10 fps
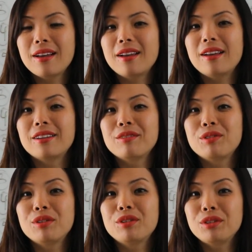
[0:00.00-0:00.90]
And if
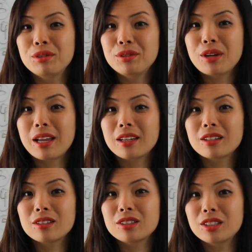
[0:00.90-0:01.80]
you do
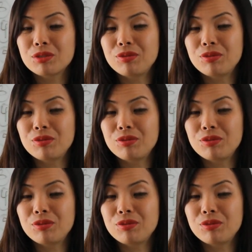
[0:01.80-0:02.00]
like this